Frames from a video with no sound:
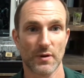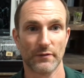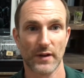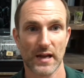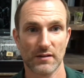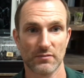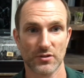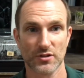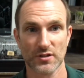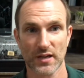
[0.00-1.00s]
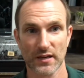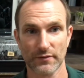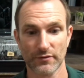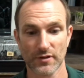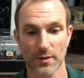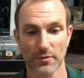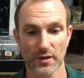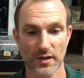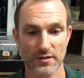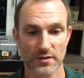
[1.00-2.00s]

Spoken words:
flower, and she's had it for a number of years.